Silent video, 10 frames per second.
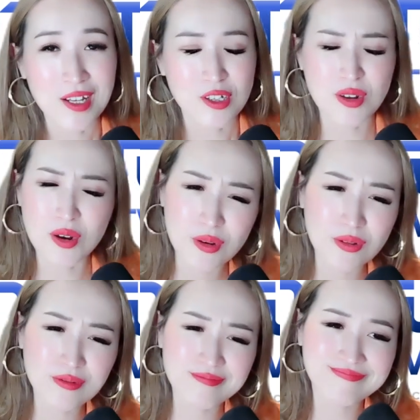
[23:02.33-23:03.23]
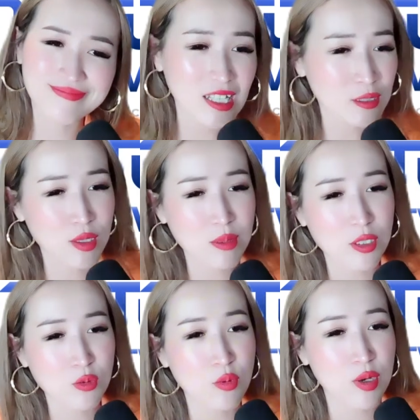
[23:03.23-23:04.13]
So that's pretty
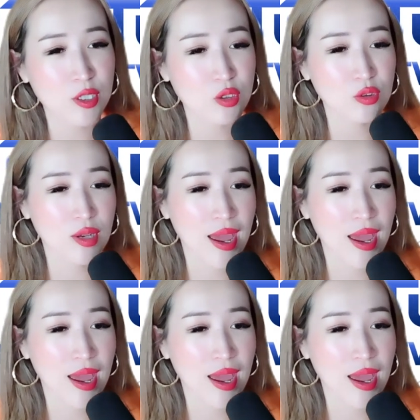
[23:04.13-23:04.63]
much what we do.